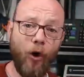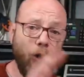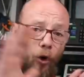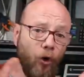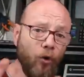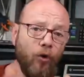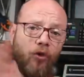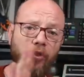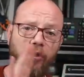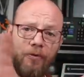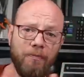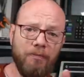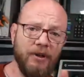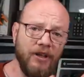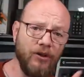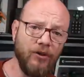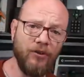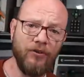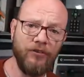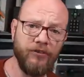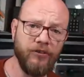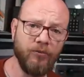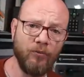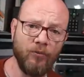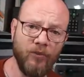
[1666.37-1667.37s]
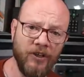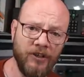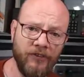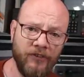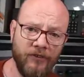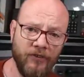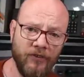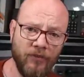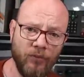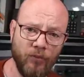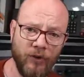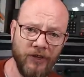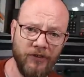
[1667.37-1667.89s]
all the bells and
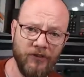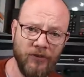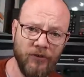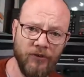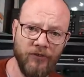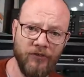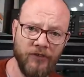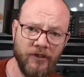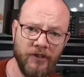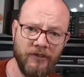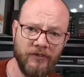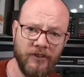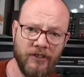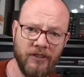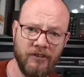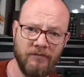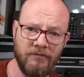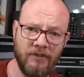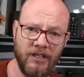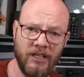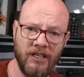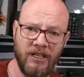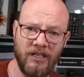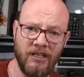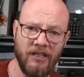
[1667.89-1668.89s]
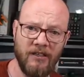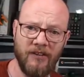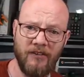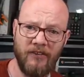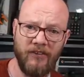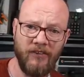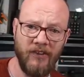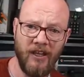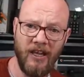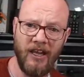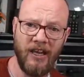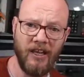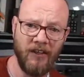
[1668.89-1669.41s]
whistles of a
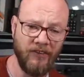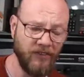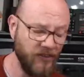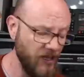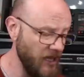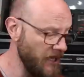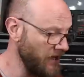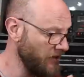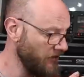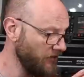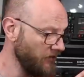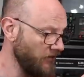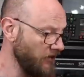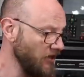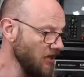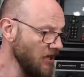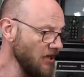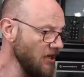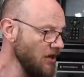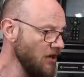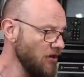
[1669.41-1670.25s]
ZX Next,